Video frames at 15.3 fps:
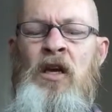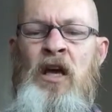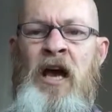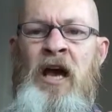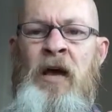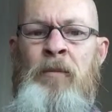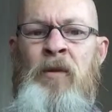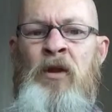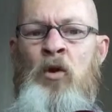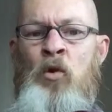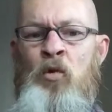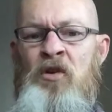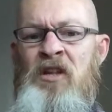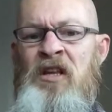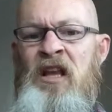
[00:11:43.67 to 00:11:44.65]
in
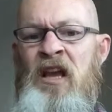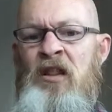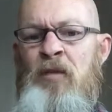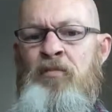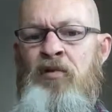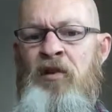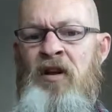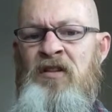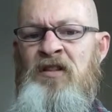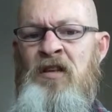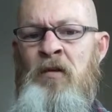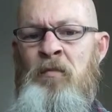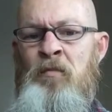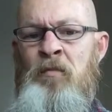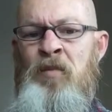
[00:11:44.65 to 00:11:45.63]
order to get the products
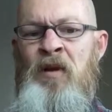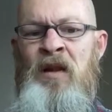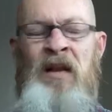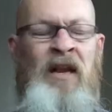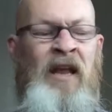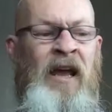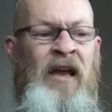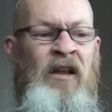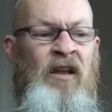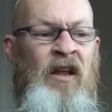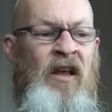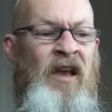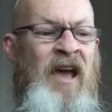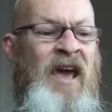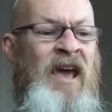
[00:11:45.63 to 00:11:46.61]
completely out of
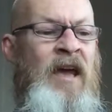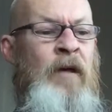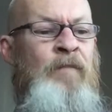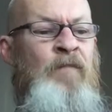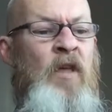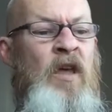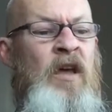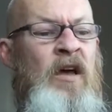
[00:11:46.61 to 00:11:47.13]
your hair.